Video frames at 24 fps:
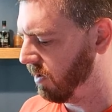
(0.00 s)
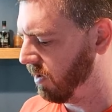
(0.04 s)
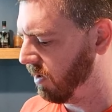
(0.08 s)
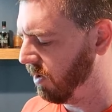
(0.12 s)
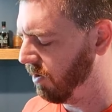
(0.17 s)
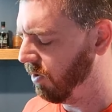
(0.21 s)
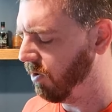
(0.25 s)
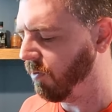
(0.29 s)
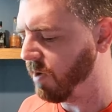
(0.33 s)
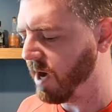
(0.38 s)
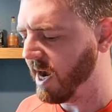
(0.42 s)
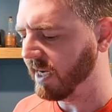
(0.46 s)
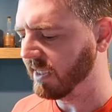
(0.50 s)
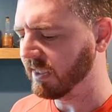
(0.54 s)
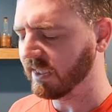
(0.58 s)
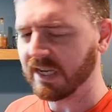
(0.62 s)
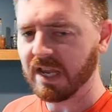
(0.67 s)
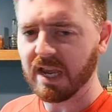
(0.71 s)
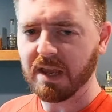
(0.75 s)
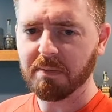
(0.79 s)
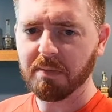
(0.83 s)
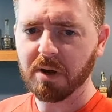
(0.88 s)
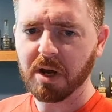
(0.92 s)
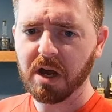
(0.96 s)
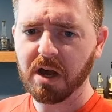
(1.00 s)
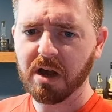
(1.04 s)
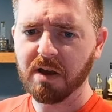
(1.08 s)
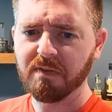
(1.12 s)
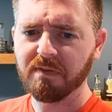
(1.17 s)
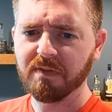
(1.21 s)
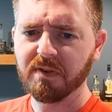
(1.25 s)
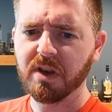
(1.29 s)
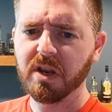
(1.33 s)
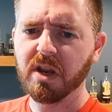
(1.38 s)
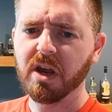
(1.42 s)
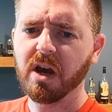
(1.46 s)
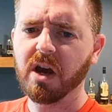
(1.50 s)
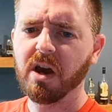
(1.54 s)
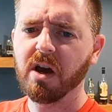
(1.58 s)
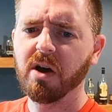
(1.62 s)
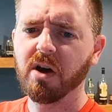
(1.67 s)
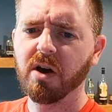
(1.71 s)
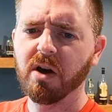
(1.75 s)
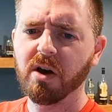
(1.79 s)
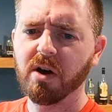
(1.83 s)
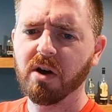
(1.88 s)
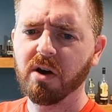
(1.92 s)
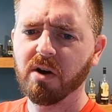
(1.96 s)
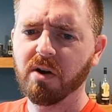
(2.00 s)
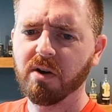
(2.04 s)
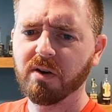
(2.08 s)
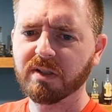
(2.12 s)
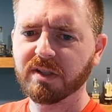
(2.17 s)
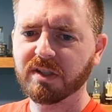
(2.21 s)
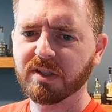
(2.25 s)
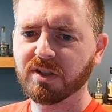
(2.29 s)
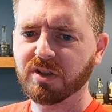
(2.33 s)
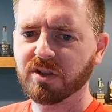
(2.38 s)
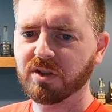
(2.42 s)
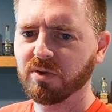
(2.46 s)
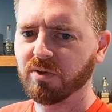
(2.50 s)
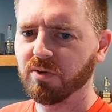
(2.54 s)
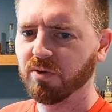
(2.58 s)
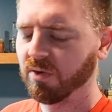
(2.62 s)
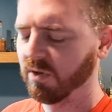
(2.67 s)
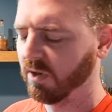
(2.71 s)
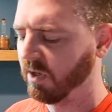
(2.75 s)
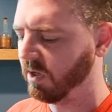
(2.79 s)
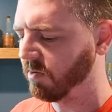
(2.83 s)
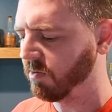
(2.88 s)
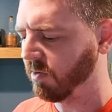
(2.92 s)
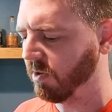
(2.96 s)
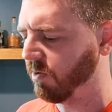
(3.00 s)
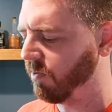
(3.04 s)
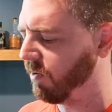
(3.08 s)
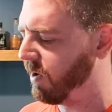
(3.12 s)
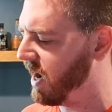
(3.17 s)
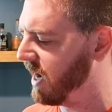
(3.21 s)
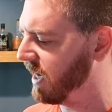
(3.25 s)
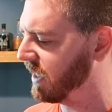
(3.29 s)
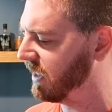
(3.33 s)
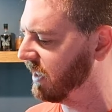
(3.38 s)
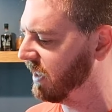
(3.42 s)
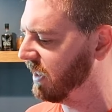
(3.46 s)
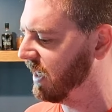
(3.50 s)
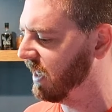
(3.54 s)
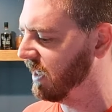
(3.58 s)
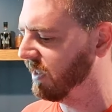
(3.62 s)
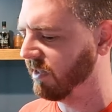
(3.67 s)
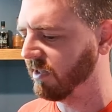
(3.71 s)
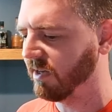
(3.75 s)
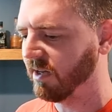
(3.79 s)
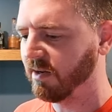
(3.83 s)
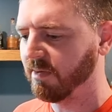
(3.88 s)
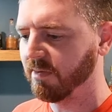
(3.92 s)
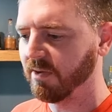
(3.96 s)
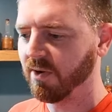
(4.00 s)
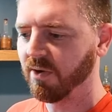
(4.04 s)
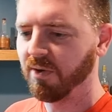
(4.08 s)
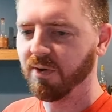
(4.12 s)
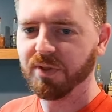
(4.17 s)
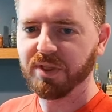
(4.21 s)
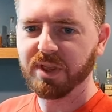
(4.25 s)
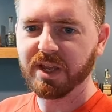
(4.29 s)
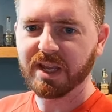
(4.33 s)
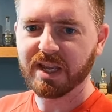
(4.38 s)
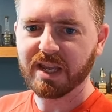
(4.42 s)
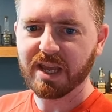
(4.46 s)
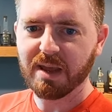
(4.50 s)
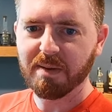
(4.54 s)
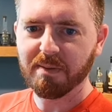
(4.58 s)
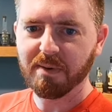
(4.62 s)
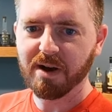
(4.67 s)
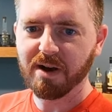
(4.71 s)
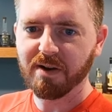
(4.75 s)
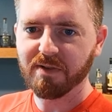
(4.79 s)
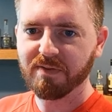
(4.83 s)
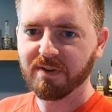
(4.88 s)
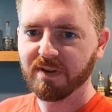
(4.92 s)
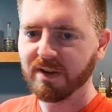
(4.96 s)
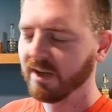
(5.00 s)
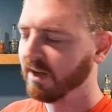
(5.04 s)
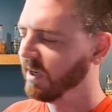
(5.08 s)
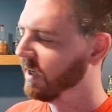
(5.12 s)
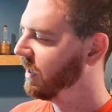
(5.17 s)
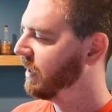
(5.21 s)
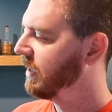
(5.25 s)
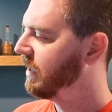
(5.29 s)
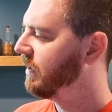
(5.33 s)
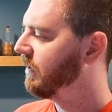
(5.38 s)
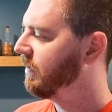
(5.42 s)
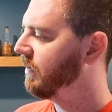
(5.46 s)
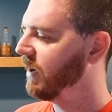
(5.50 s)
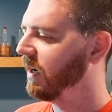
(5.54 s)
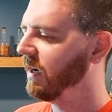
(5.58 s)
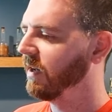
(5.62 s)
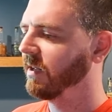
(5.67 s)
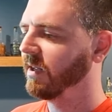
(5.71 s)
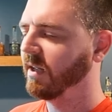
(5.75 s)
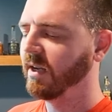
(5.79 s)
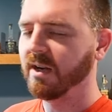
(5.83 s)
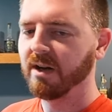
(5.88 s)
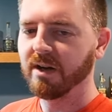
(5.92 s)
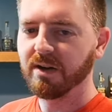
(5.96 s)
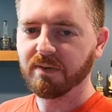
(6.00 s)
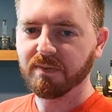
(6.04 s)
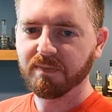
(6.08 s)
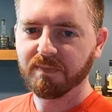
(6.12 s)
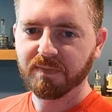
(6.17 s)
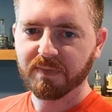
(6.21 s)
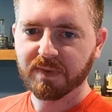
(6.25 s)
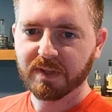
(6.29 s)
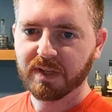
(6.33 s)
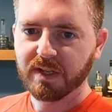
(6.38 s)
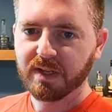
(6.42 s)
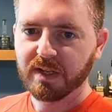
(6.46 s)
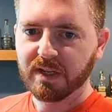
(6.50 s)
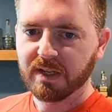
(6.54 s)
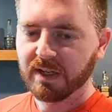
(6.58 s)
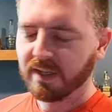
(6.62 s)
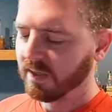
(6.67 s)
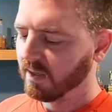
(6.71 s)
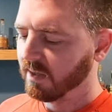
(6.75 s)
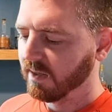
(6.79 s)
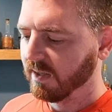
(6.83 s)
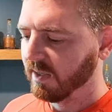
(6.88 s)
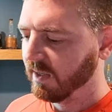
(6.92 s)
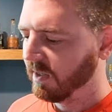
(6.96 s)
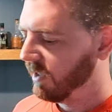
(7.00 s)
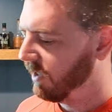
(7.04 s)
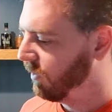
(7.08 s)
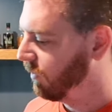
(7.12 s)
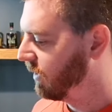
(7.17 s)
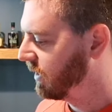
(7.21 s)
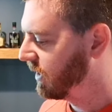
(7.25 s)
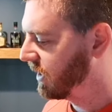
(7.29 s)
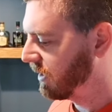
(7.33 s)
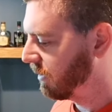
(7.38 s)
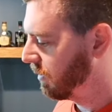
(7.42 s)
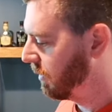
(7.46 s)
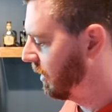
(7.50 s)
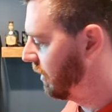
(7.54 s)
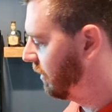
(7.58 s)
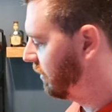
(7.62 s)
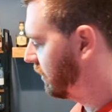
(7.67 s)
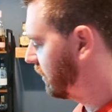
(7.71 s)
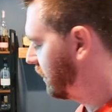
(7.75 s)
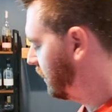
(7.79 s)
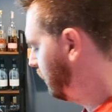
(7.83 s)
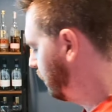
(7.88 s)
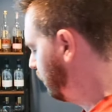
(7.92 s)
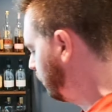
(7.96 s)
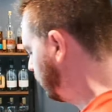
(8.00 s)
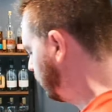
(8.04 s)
all the wax came off. No, it's such a cool look when the wax stays on. The whole thing came off. Well, you know, you win some, you lose some.